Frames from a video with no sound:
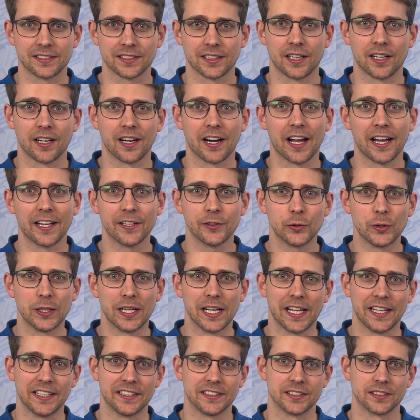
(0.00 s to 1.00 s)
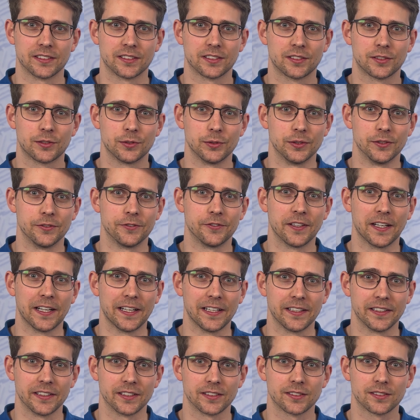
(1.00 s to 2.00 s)
are unrelated to the
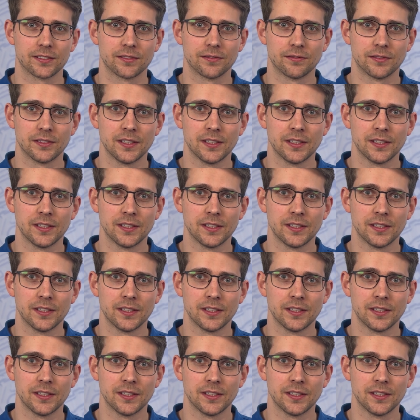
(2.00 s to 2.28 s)
failures